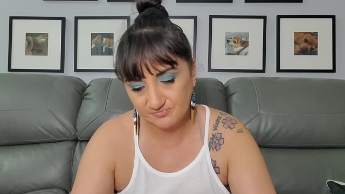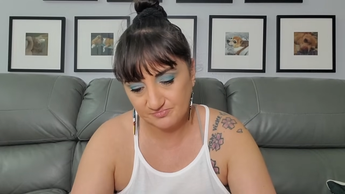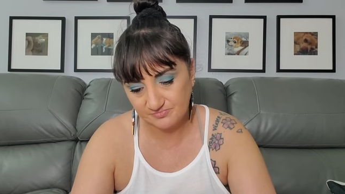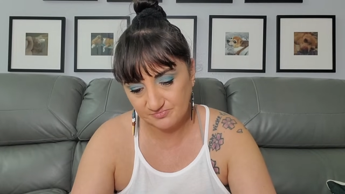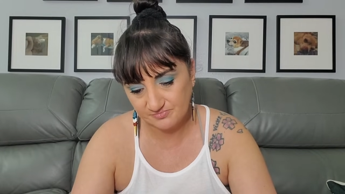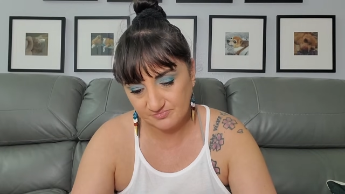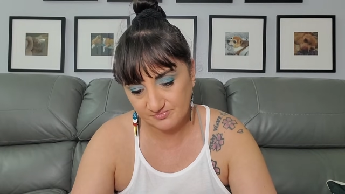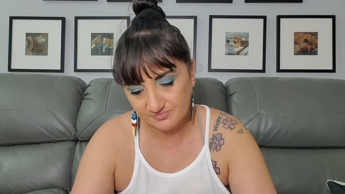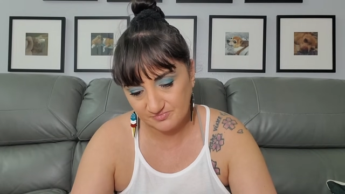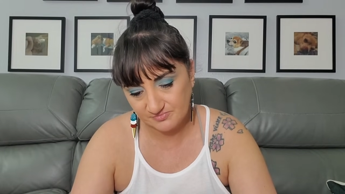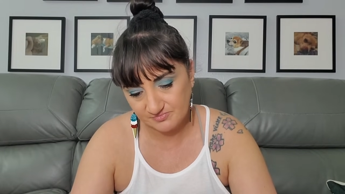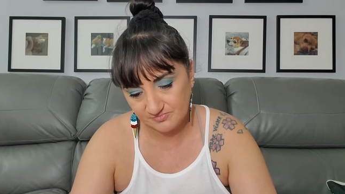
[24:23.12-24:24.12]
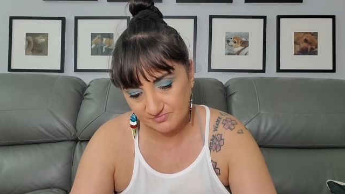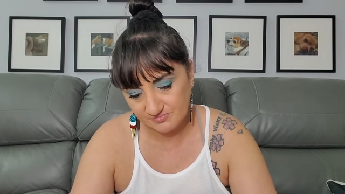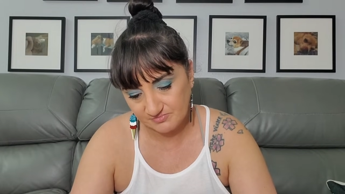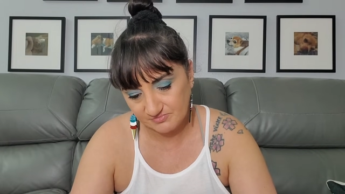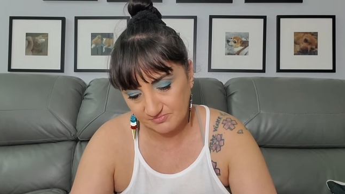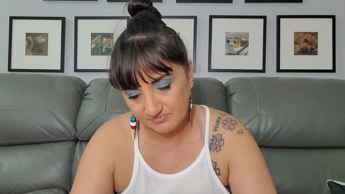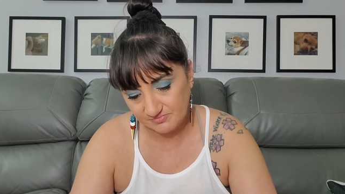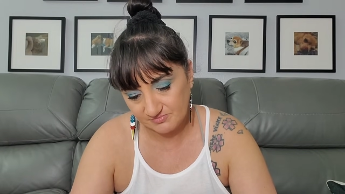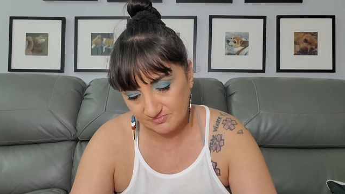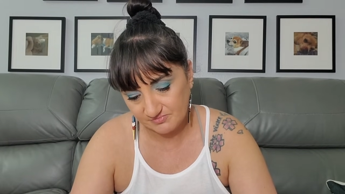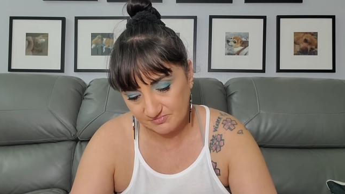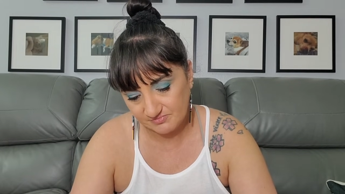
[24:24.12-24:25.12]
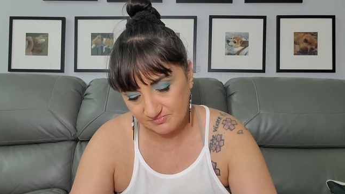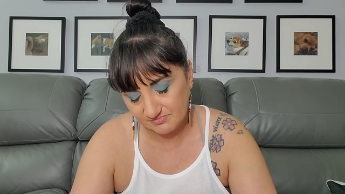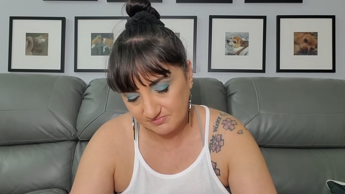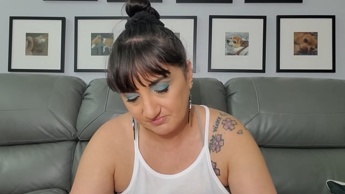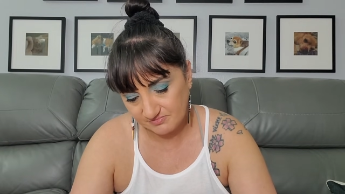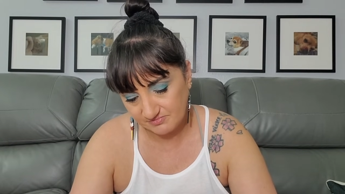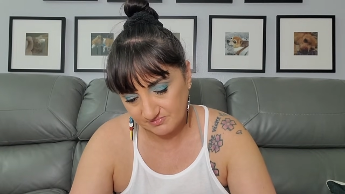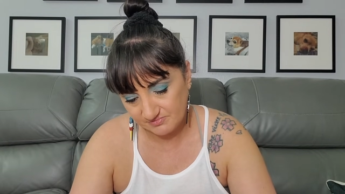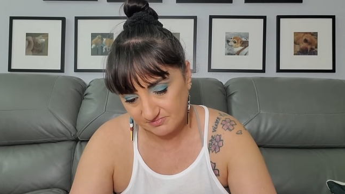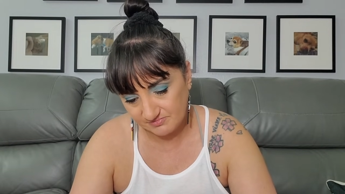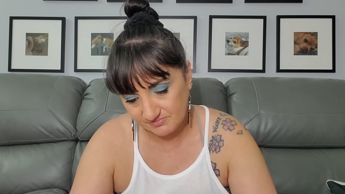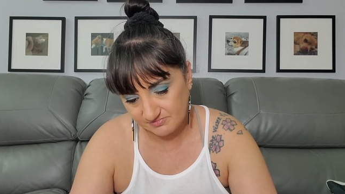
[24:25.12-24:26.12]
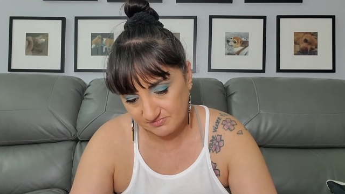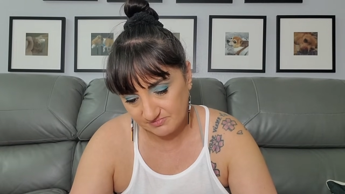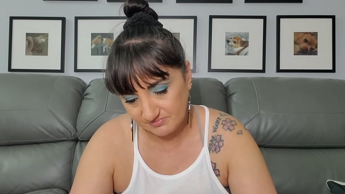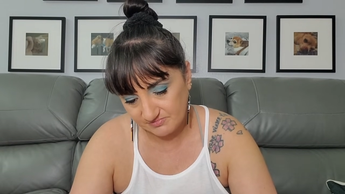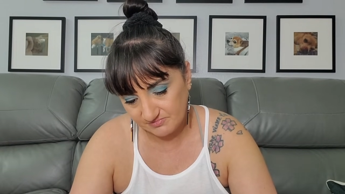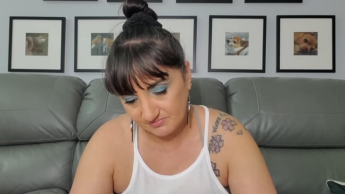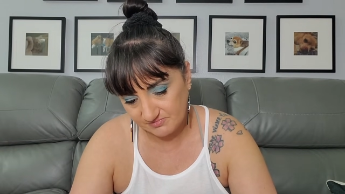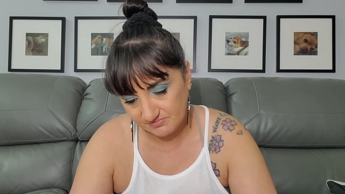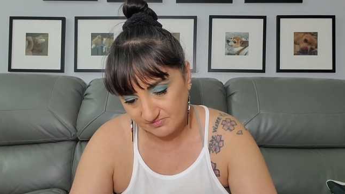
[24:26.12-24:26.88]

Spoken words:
Nothing is said.